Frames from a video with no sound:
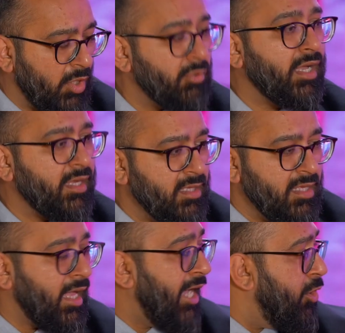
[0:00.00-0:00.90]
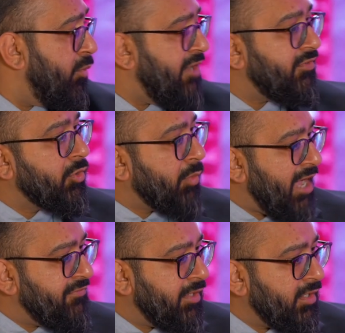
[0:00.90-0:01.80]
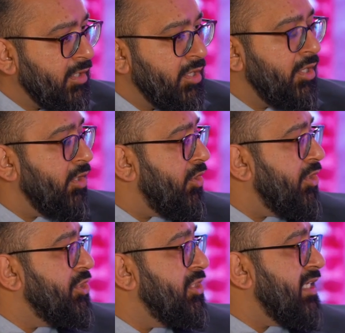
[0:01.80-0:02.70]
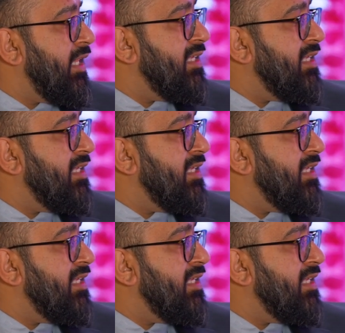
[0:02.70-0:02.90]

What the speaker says: Okay. I know we have a graph here. Could you tell